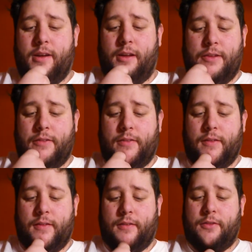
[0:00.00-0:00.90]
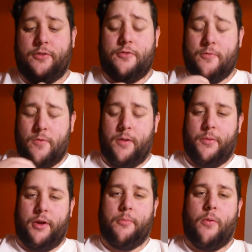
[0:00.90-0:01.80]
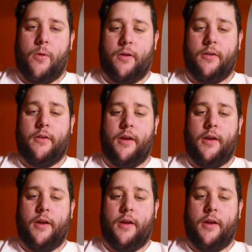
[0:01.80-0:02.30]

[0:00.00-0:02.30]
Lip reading: And it's extremely important.